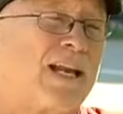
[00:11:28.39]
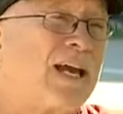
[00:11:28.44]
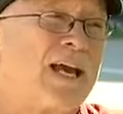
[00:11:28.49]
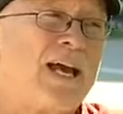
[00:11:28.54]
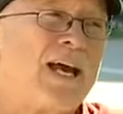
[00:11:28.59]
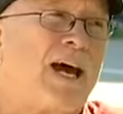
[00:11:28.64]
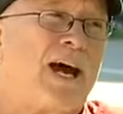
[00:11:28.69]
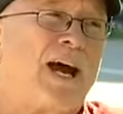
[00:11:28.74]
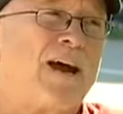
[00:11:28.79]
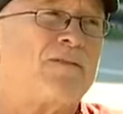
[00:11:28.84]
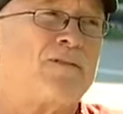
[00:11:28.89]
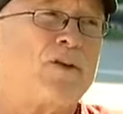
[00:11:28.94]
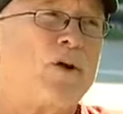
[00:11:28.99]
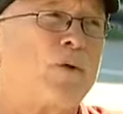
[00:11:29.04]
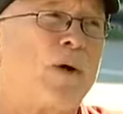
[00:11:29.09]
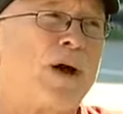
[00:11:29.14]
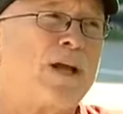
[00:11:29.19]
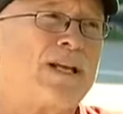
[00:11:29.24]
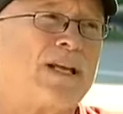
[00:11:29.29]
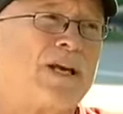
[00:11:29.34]
I have
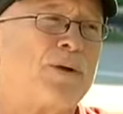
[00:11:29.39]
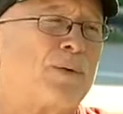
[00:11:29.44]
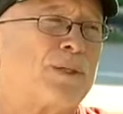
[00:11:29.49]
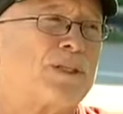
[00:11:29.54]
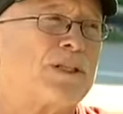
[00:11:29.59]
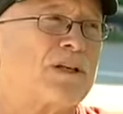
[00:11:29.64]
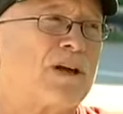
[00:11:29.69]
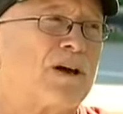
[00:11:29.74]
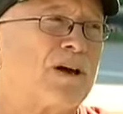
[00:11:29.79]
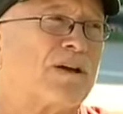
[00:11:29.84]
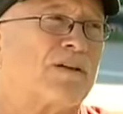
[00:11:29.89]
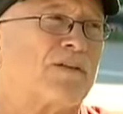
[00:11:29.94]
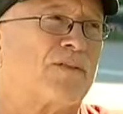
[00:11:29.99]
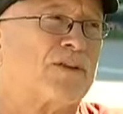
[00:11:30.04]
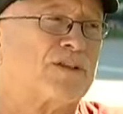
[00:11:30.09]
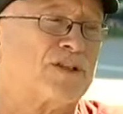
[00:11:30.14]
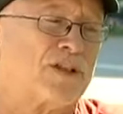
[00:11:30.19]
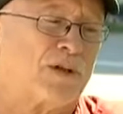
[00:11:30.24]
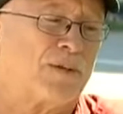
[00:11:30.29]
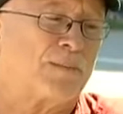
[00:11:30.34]
no idea what the
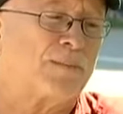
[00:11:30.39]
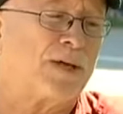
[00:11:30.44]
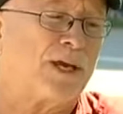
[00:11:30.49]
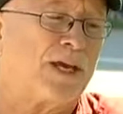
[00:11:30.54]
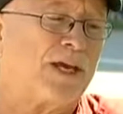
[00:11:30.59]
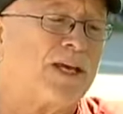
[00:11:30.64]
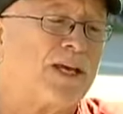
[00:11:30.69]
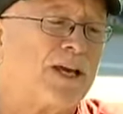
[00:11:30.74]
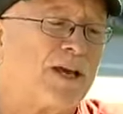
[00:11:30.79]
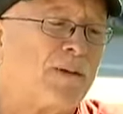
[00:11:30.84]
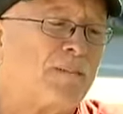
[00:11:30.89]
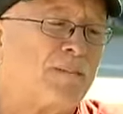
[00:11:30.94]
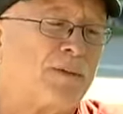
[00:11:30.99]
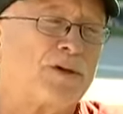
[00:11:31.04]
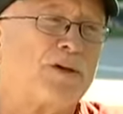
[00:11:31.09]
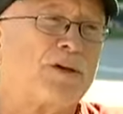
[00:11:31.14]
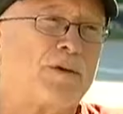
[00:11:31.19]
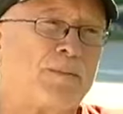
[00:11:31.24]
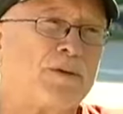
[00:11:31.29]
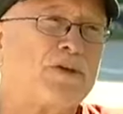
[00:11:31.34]
controversy will be, but
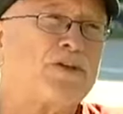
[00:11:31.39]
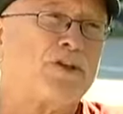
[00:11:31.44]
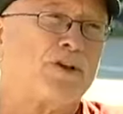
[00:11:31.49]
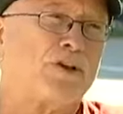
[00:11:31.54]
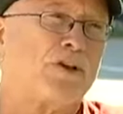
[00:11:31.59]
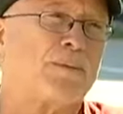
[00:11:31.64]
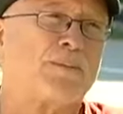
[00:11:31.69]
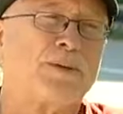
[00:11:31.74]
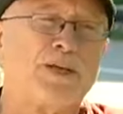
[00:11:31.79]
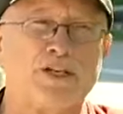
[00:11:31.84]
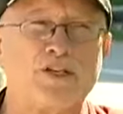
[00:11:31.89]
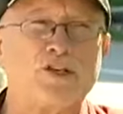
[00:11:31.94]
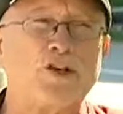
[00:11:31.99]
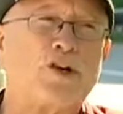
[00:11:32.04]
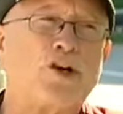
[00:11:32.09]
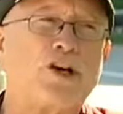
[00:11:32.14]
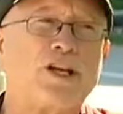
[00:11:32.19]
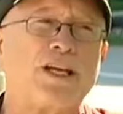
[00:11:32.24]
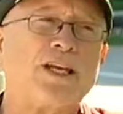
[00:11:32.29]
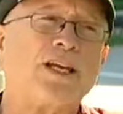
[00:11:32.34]
you can be sure it'll be
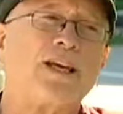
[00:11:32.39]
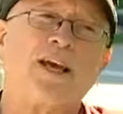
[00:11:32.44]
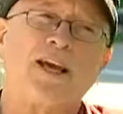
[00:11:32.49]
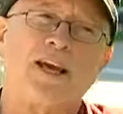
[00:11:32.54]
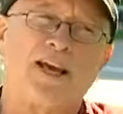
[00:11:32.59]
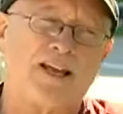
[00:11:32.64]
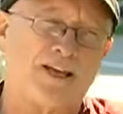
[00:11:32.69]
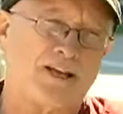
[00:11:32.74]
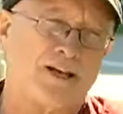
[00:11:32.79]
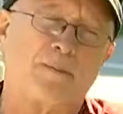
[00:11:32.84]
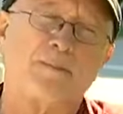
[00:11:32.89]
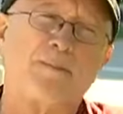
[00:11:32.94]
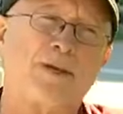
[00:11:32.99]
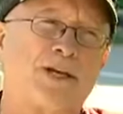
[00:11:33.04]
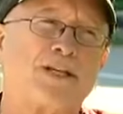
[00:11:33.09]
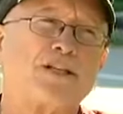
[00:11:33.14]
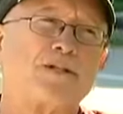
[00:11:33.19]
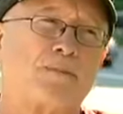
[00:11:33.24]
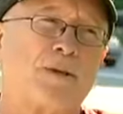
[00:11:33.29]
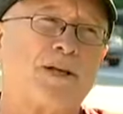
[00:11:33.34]
dirty and it'll be
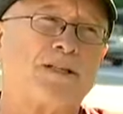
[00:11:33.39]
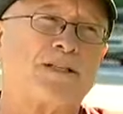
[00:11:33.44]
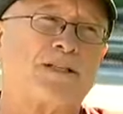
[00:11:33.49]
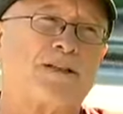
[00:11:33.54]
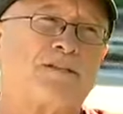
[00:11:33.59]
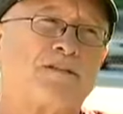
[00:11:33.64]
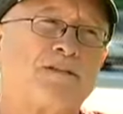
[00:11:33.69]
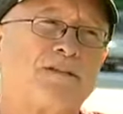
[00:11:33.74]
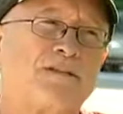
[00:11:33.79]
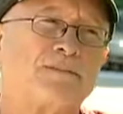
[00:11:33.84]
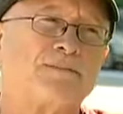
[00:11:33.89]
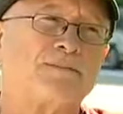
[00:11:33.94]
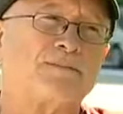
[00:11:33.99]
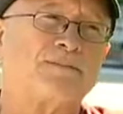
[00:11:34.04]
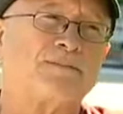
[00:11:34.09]
expensive.